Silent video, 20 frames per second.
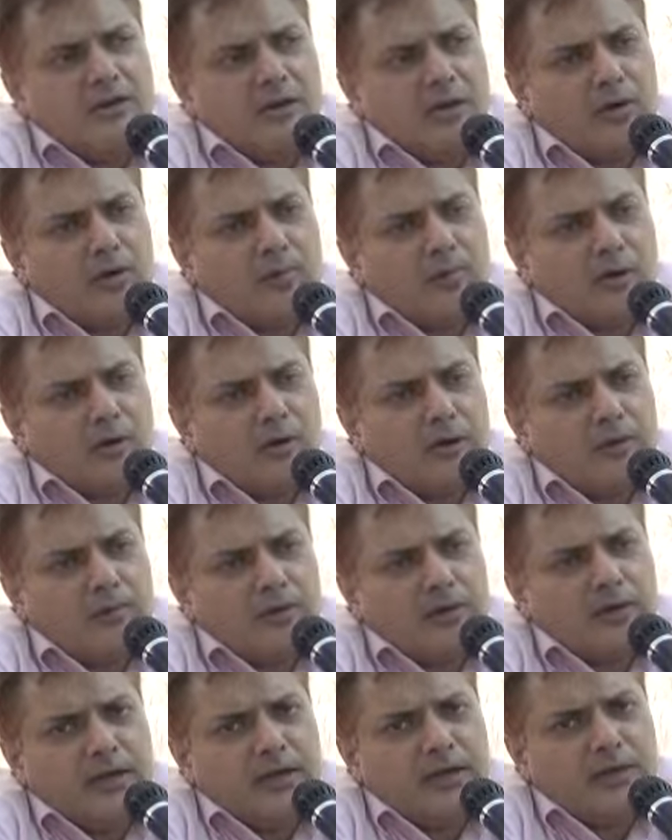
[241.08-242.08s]
is not
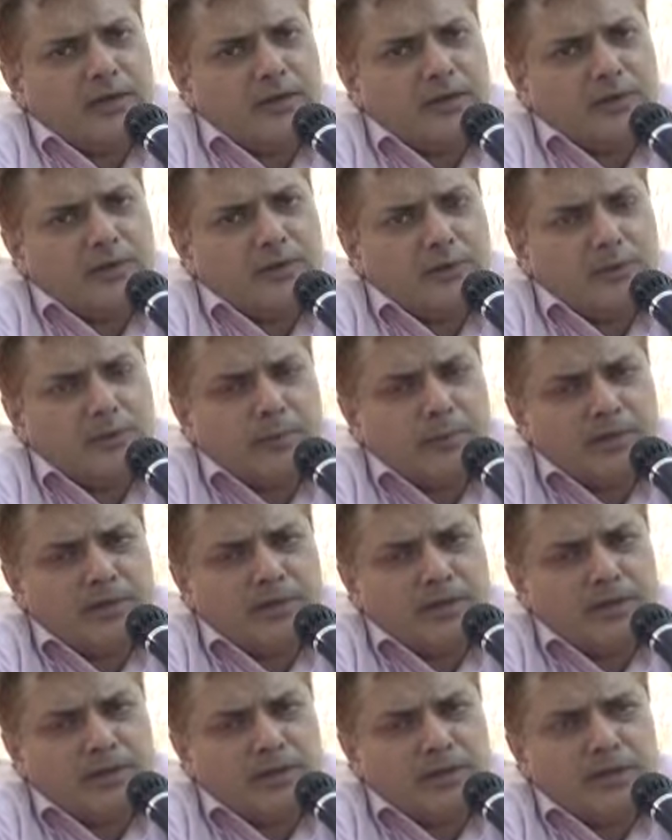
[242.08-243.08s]
borrowing money at
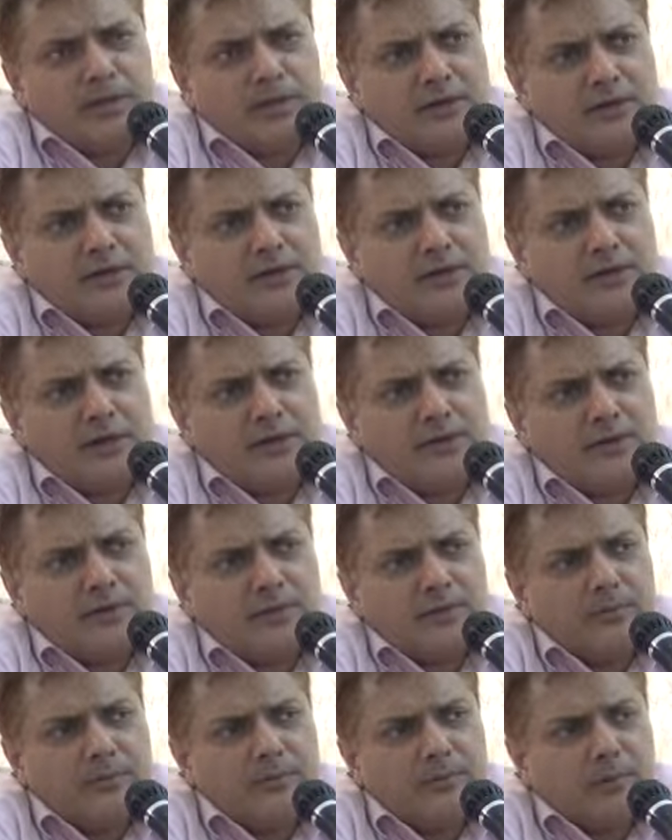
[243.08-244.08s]
4% that it can get
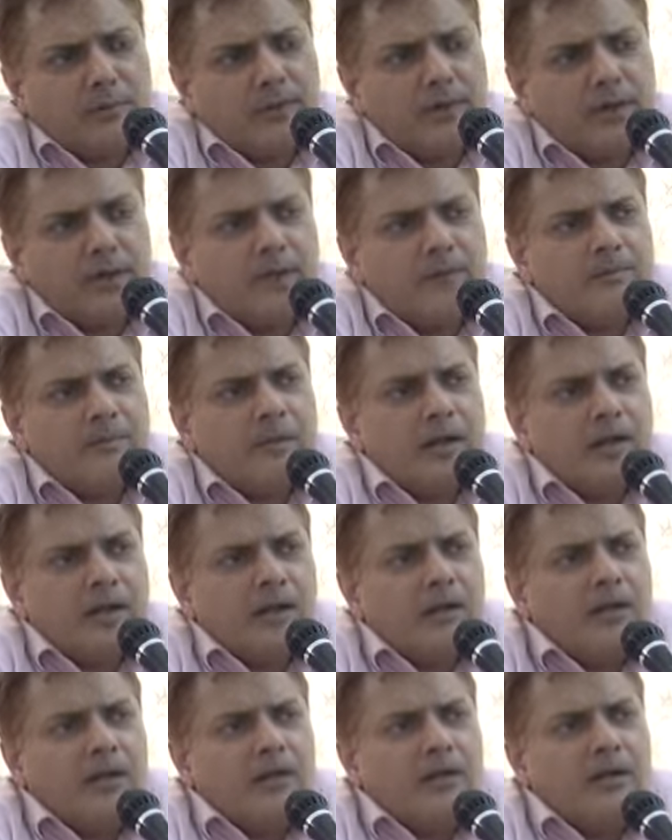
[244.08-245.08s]
from public?
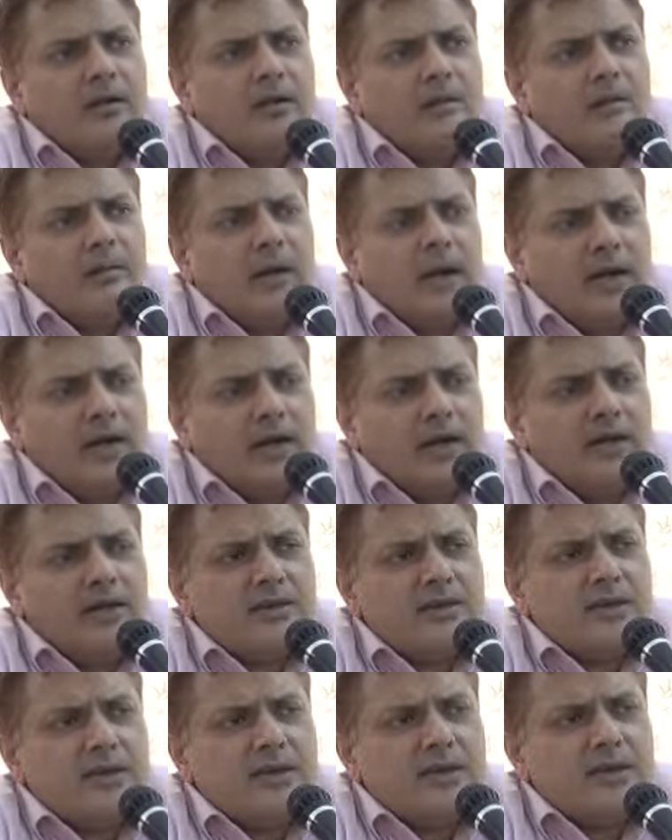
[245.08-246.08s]
Main
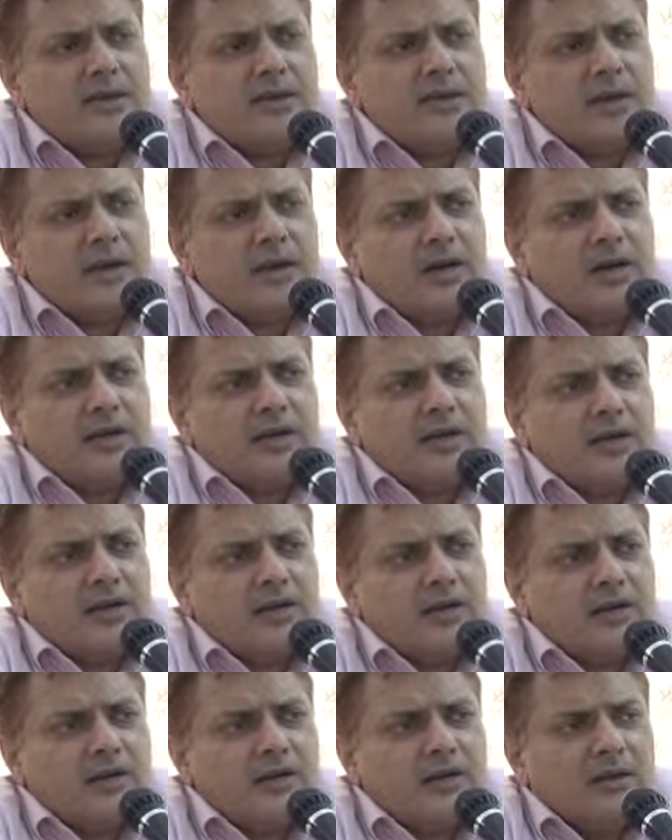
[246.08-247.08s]
reason is that
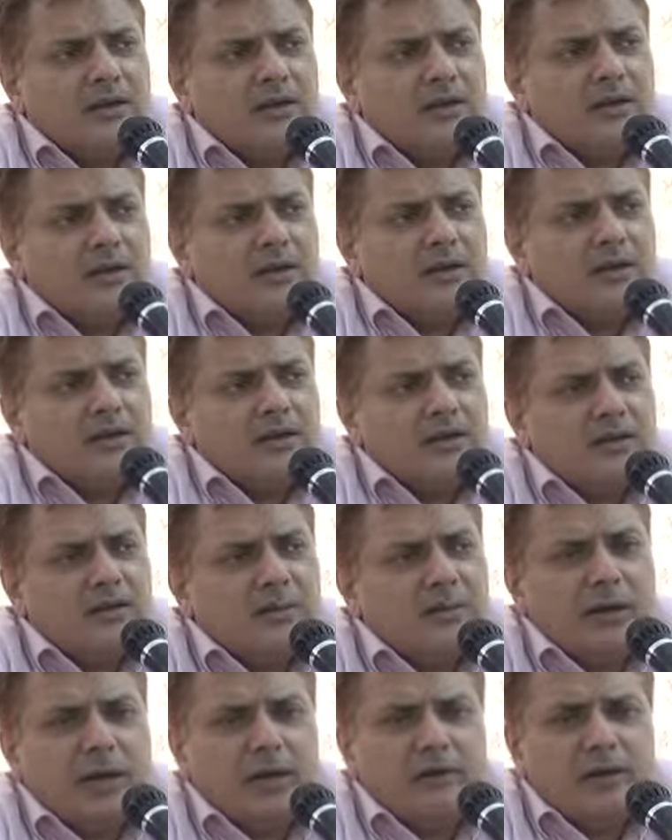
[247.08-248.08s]

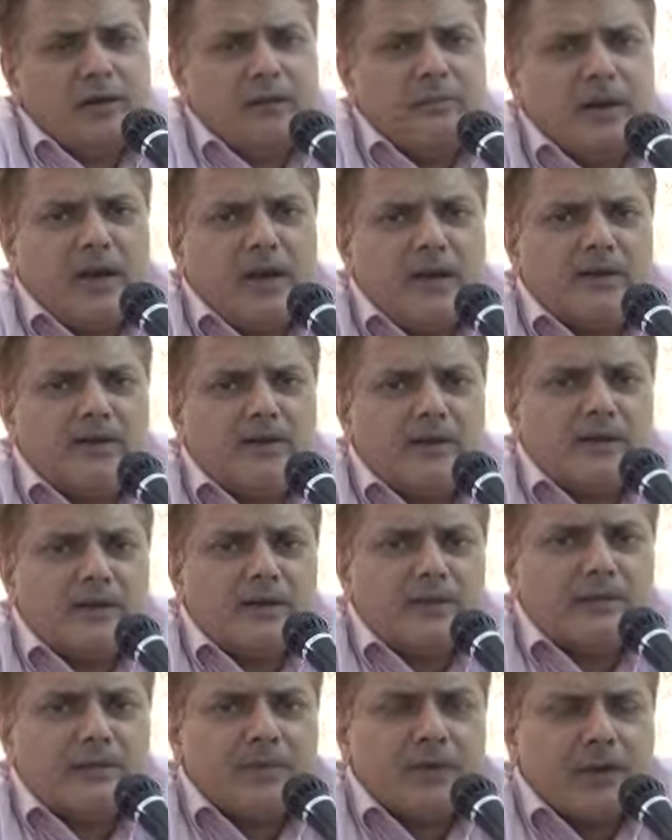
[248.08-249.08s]
the private
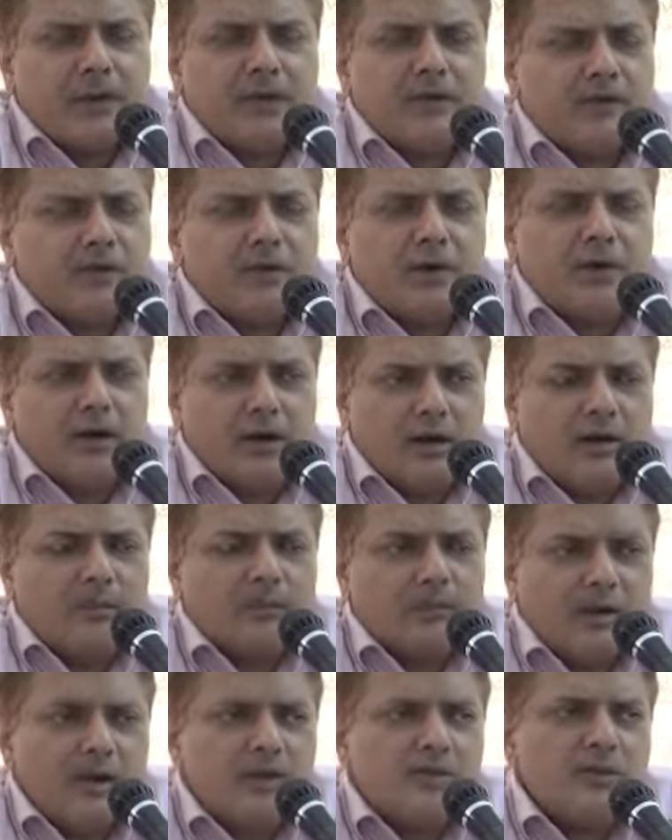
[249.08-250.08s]
banks,
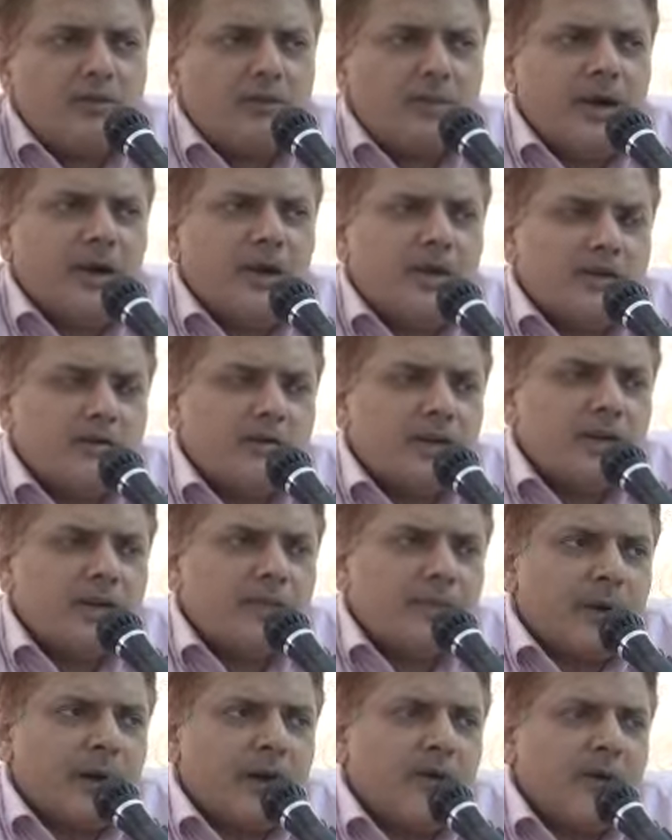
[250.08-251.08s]
PSU bank as well
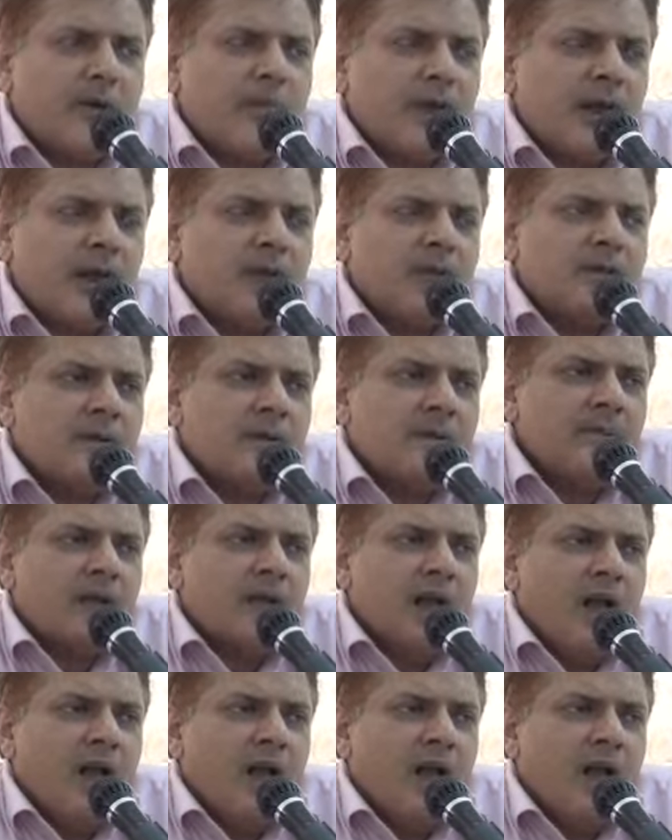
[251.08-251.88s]
as private banks,